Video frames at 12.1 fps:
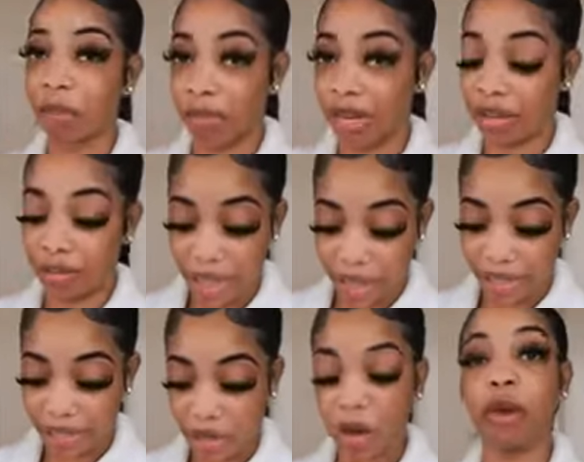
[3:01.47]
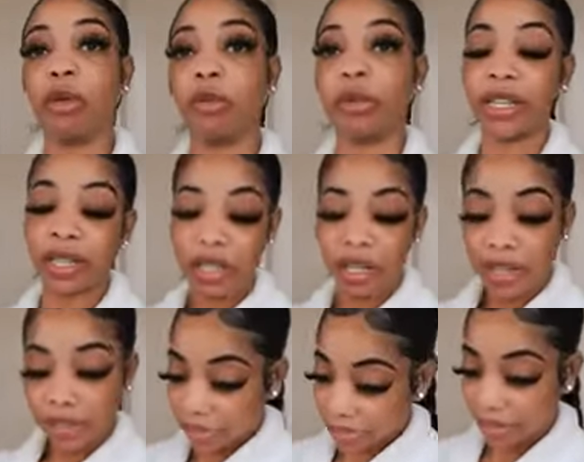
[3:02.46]
to bring my ass home
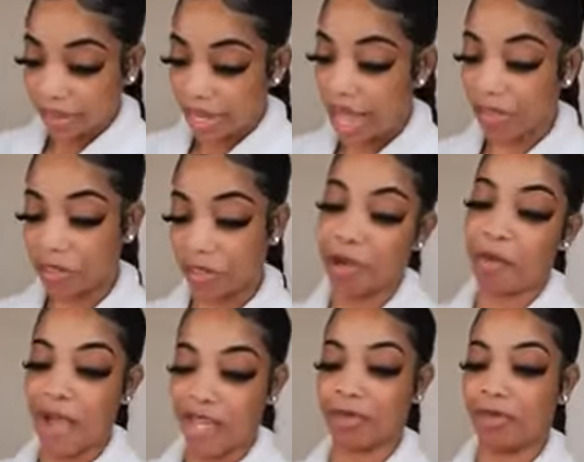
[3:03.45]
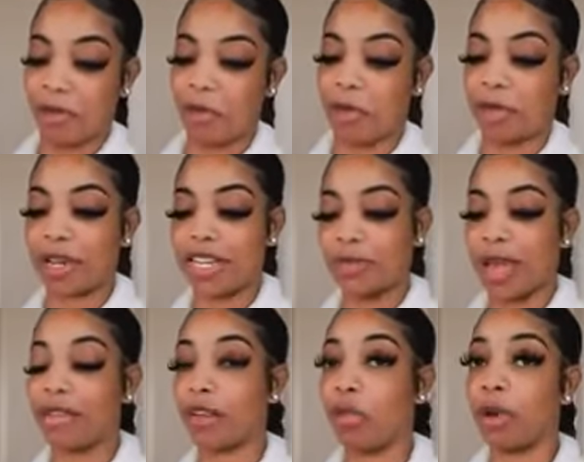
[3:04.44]
after my wax appointment because we
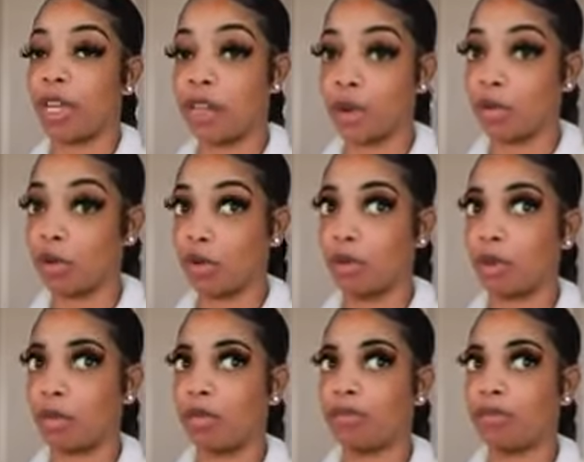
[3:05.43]
have to go pick up the winter